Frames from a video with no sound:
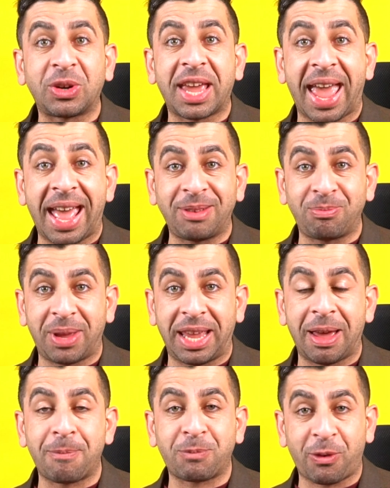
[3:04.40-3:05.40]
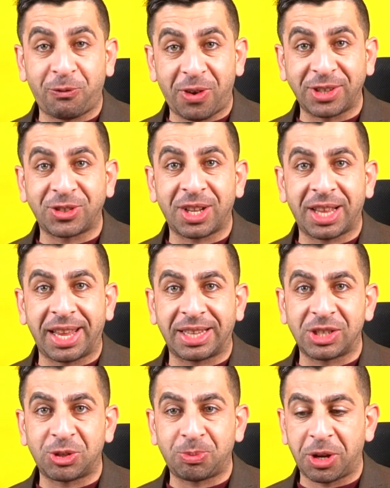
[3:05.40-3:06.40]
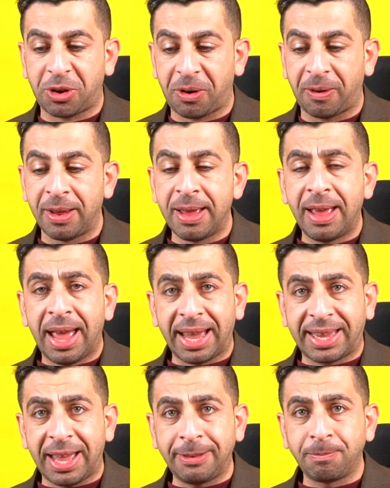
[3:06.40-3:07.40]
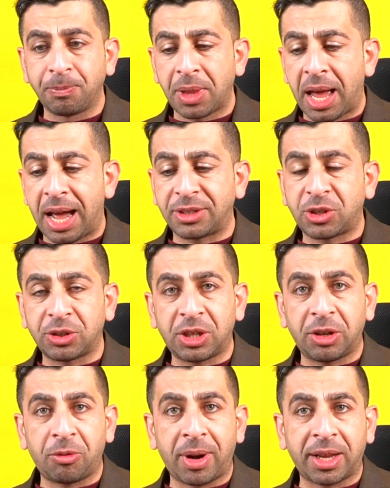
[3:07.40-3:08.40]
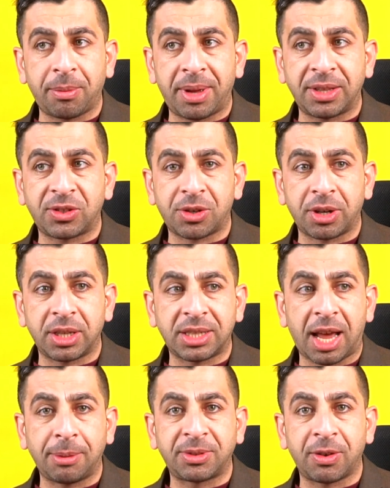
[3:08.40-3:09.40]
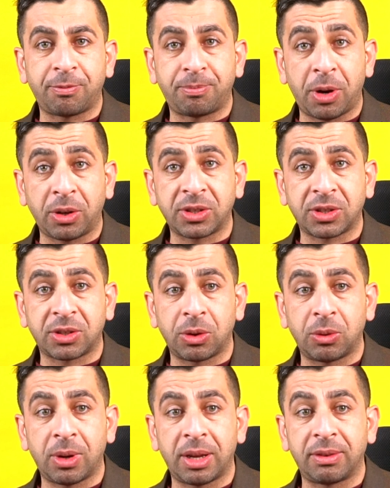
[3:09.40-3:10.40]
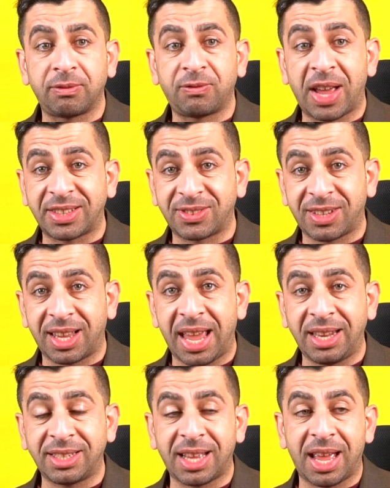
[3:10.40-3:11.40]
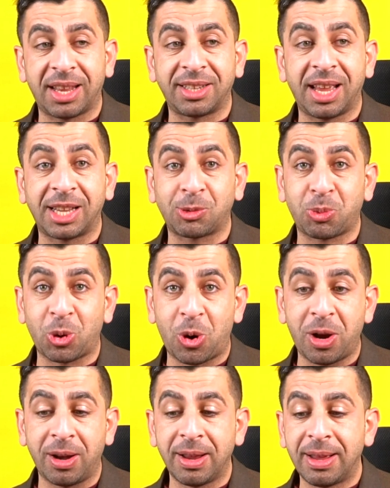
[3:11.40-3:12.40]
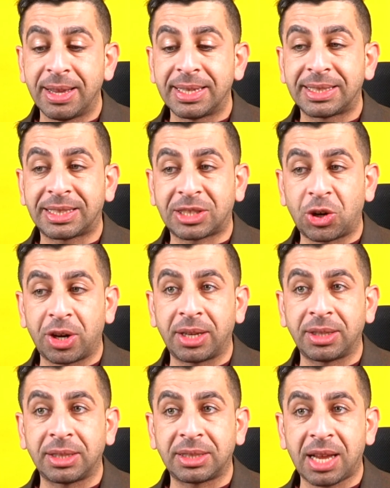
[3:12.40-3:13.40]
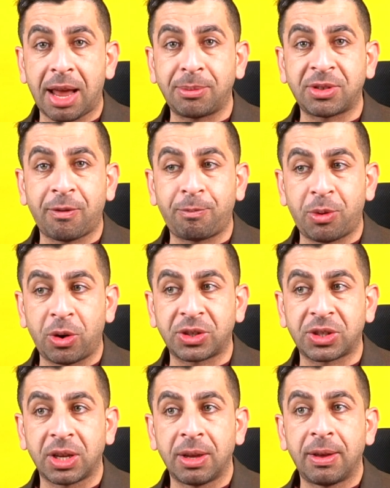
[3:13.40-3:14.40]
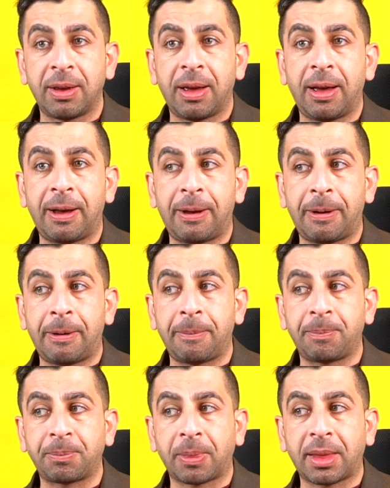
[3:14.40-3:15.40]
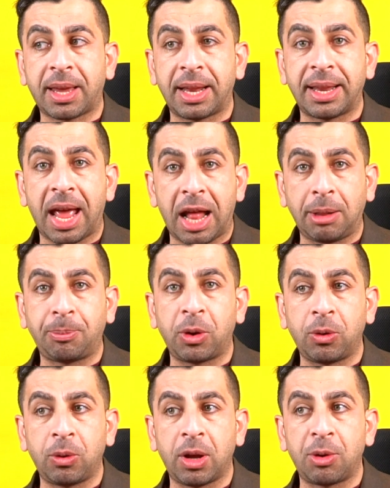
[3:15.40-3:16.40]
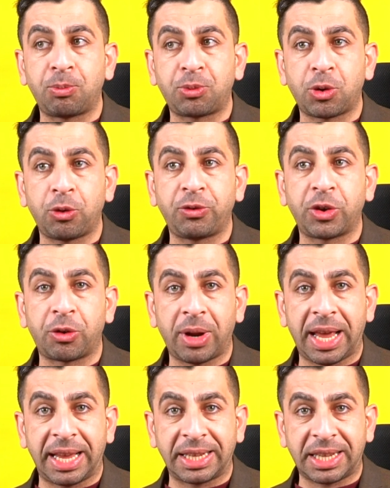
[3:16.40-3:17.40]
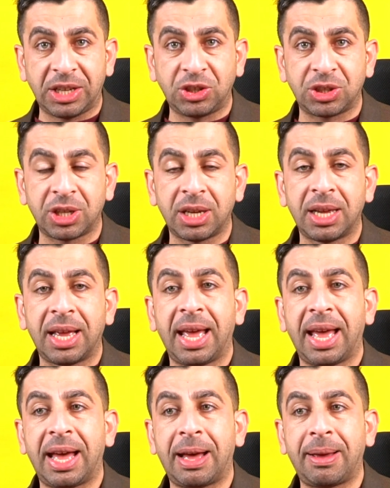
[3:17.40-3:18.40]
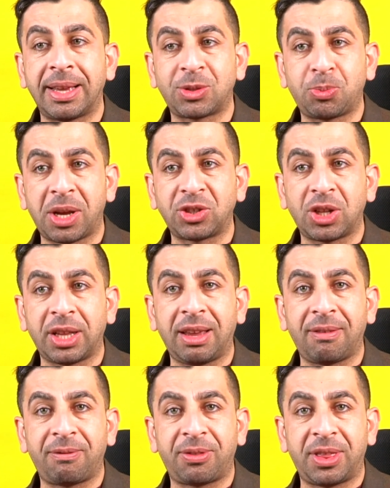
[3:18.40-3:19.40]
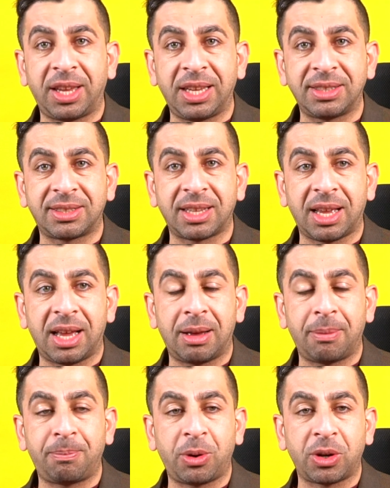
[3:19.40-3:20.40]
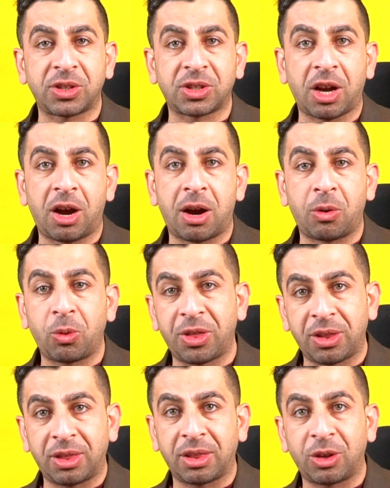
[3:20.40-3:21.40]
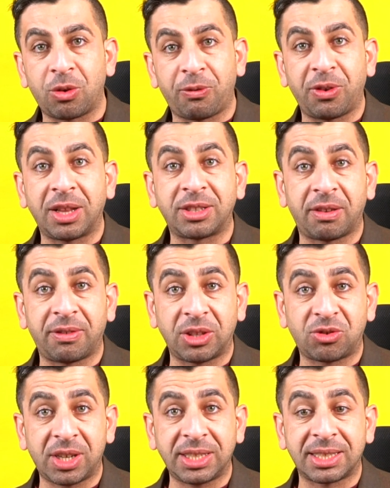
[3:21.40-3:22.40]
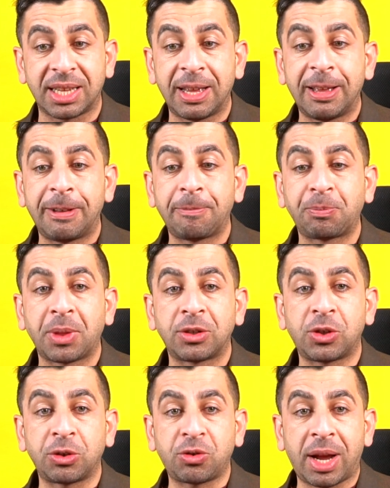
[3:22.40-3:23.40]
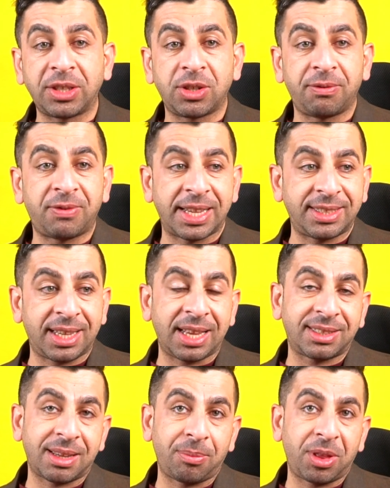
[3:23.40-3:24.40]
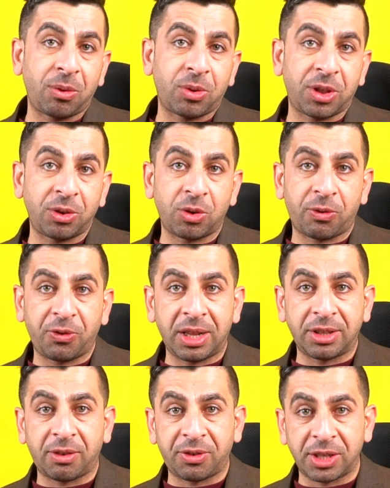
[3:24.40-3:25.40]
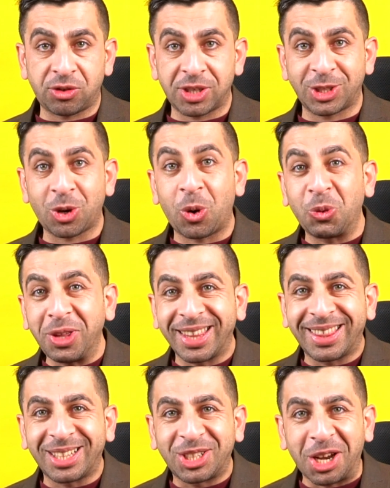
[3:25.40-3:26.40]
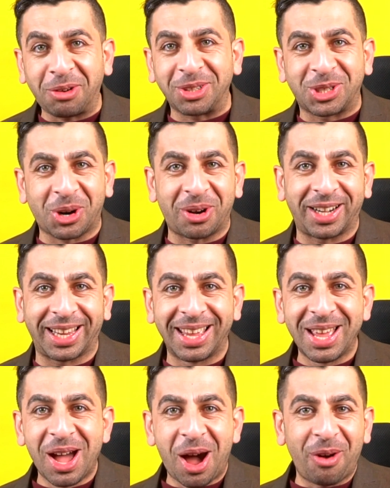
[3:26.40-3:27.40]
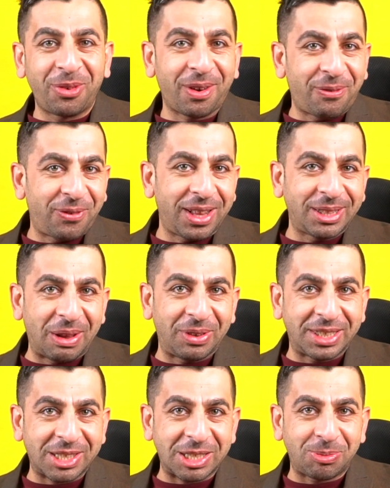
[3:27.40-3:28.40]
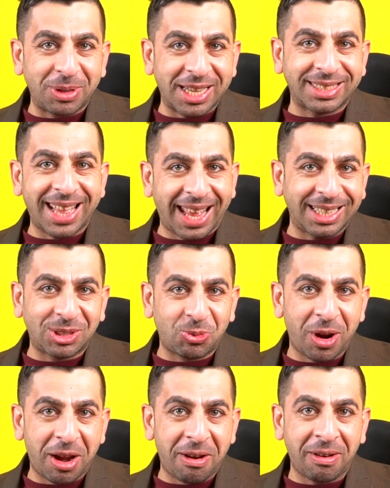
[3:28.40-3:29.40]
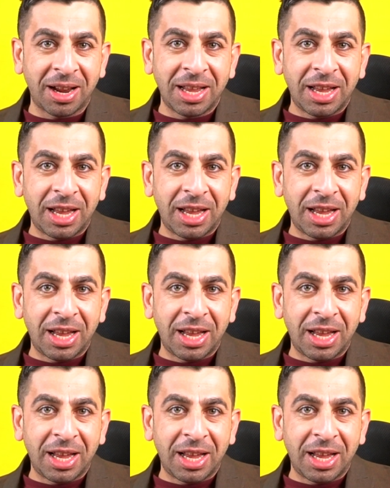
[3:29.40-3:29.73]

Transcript: can be a professional English speaker. Again, I totally recommend certain types of books to investigate and explore. Certain types of books can help you improve your English, especially if these books are within your field of interest. So try to investigate something within your field of interest or within the territory of your field of interest, because that is where